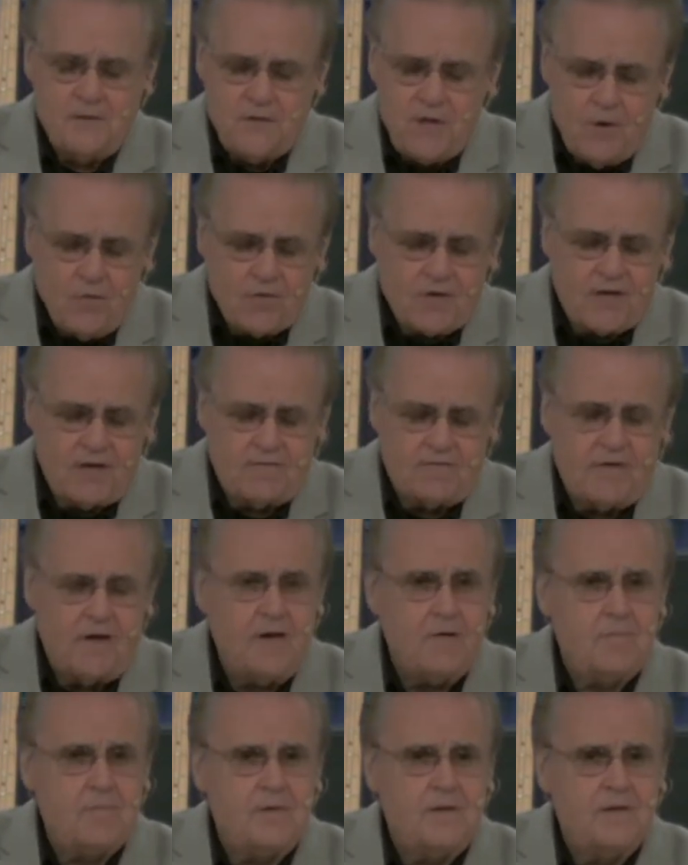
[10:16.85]
Don't give
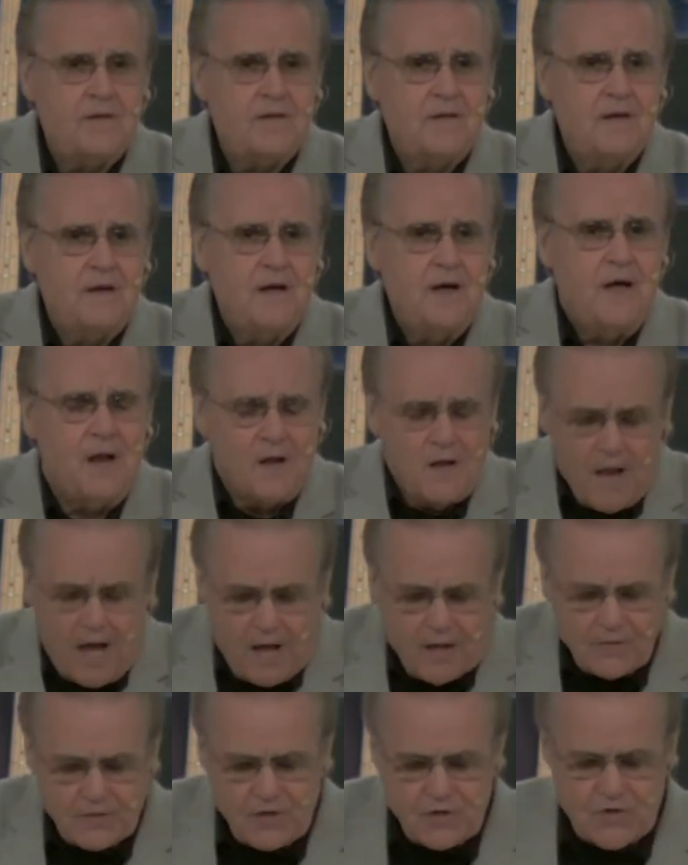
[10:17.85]
up.
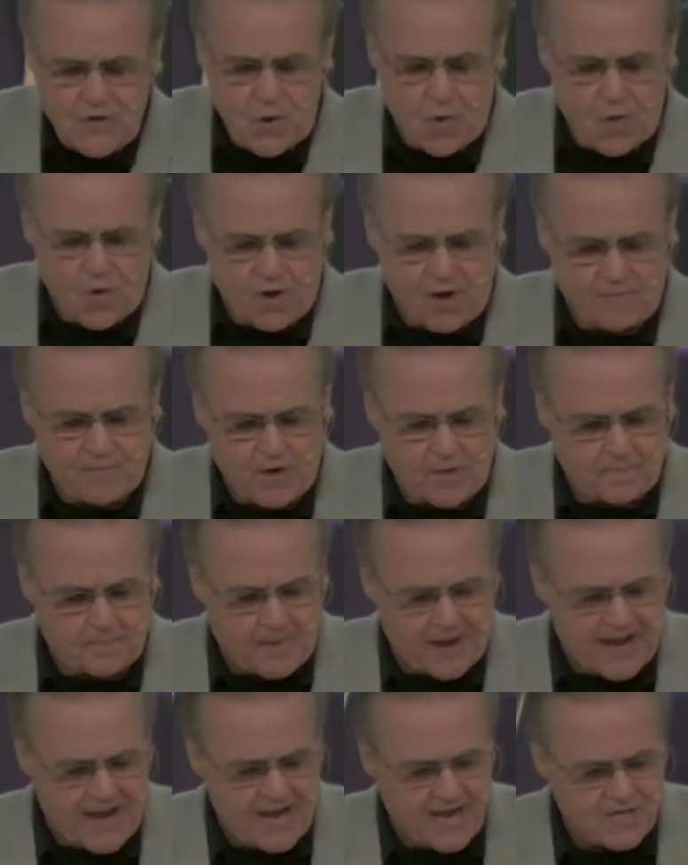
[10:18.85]
Lock the door of your
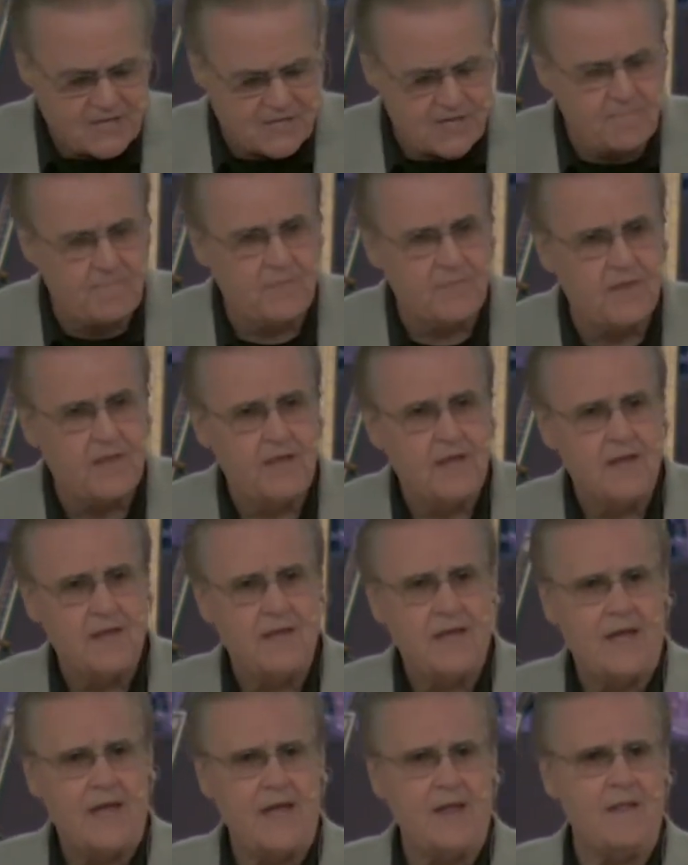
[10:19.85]
past and,
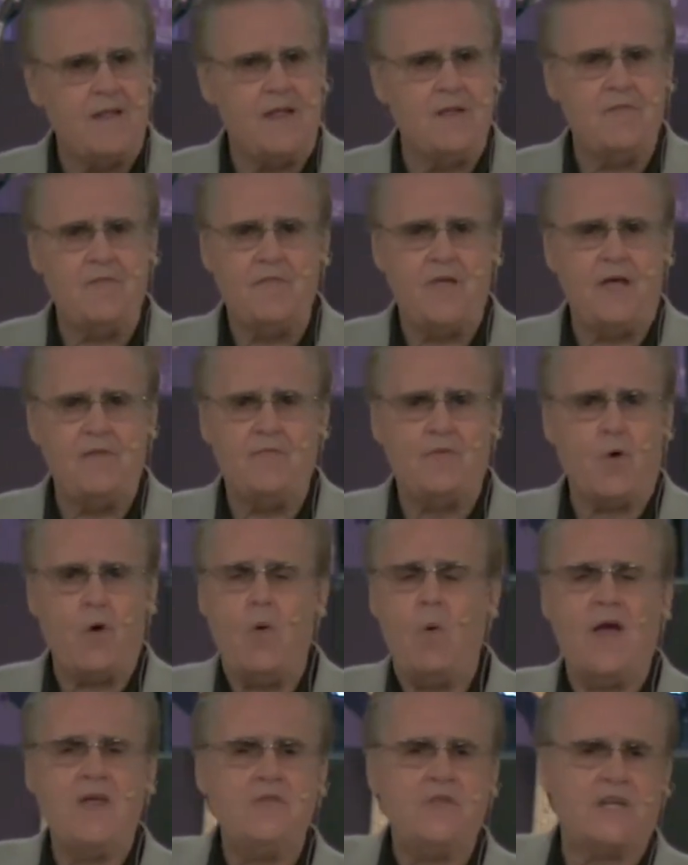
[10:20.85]
and, and, and
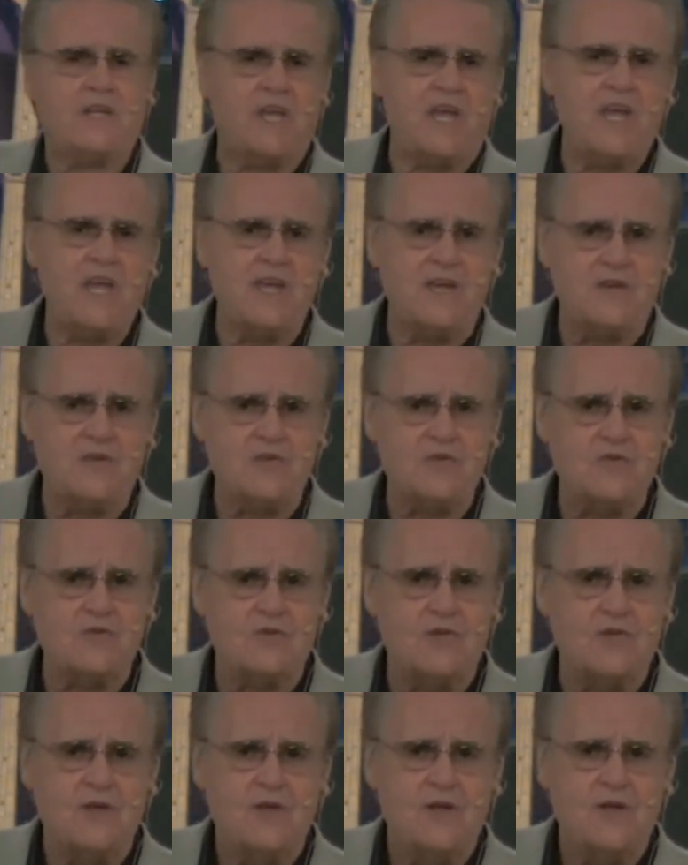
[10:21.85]
throw away the
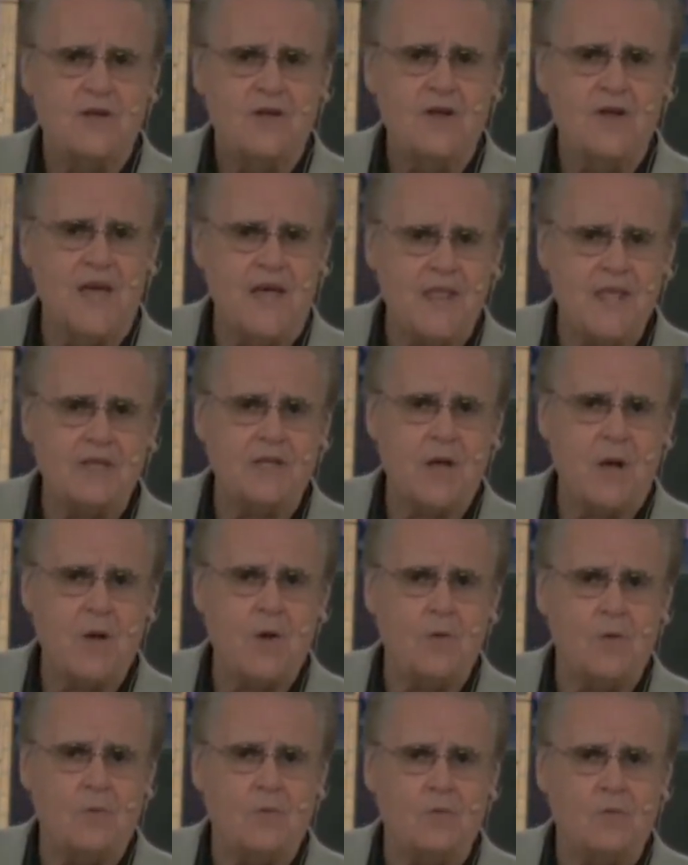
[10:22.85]
keys. Let it
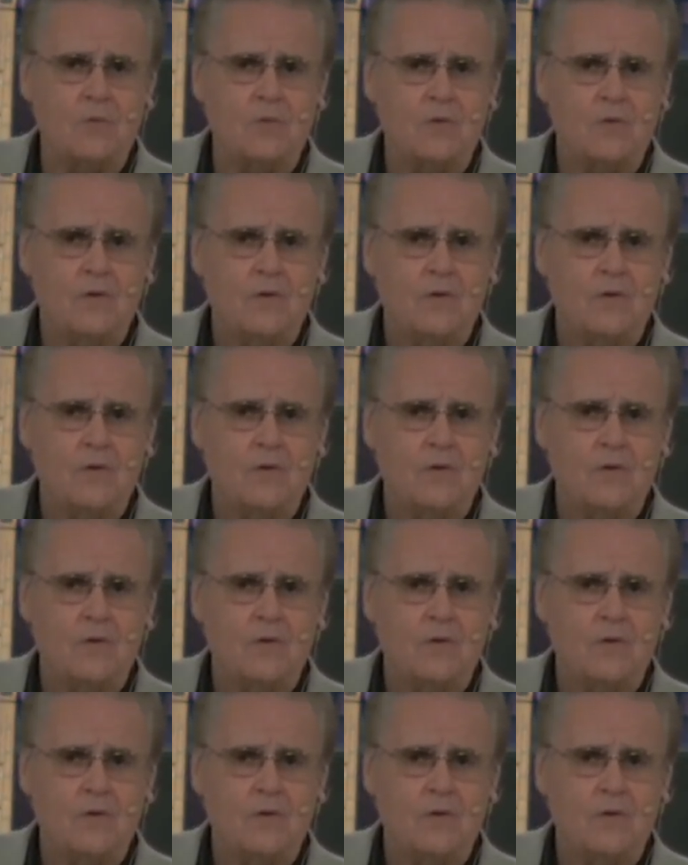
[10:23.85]
go.